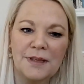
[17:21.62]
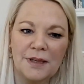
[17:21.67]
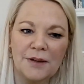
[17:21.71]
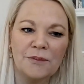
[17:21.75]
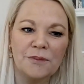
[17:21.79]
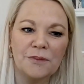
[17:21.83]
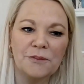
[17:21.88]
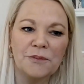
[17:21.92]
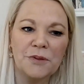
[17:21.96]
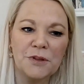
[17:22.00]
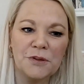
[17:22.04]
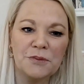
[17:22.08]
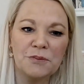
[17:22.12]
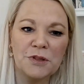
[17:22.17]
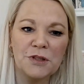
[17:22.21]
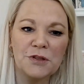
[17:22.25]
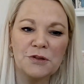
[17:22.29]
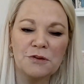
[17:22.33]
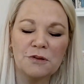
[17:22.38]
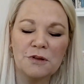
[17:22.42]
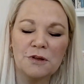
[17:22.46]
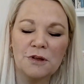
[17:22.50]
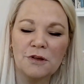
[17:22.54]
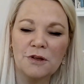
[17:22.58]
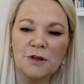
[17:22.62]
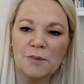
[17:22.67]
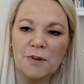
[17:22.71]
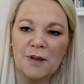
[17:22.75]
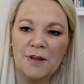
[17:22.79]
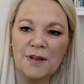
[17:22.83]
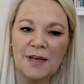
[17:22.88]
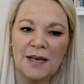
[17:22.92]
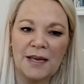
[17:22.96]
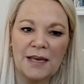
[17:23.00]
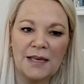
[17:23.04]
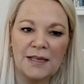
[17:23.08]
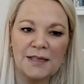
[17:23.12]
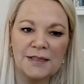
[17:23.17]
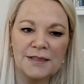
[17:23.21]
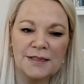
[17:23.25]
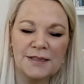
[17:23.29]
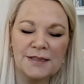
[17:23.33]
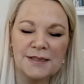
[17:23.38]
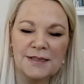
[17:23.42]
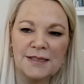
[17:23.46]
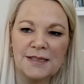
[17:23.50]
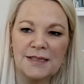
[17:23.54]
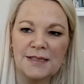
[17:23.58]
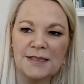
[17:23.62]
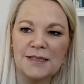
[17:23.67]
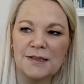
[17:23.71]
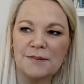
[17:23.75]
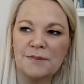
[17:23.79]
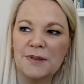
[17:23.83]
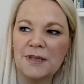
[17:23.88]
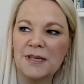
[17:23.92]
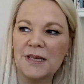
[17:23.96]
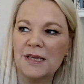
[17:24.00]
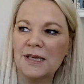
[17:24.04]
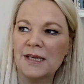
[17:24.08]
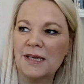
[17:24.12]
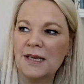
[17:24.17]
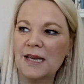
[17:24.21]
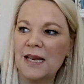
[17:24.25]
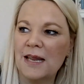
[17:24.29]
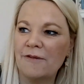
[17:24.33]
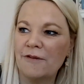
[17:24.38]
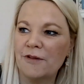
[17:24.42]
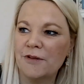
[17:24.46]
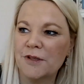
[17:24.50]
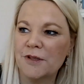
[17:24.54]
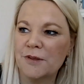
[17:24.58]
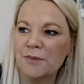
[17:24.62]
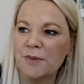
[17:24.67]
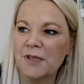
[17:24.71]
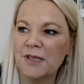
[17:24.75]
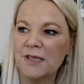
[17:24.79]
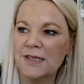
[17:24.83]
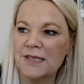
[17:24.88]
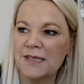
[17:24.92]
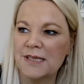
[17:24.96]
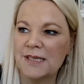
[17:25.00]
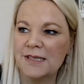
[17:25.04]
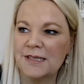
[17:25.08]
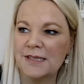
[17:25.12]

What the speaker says: Yeah, we talk a lot about that. It doesn't need to be an inevitability.